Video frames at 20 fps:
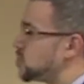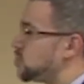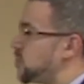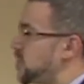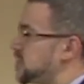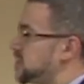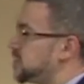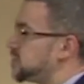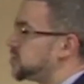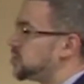
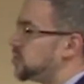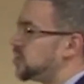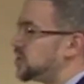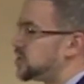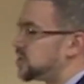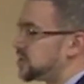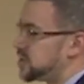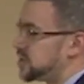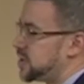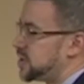business
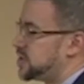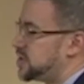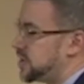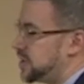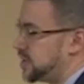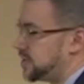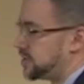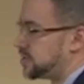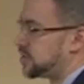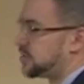units
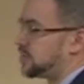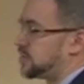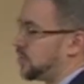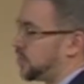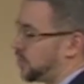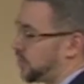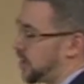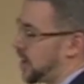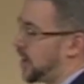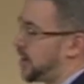assisted.
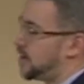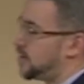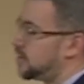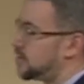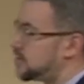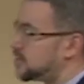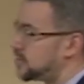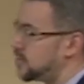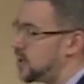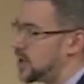Okay,
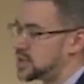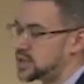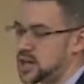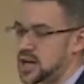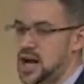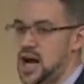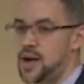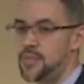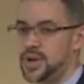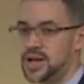that's a
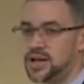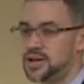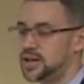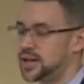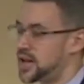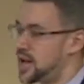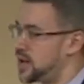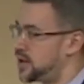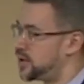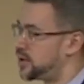common
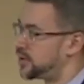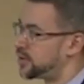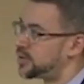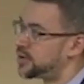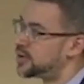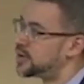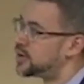indicator.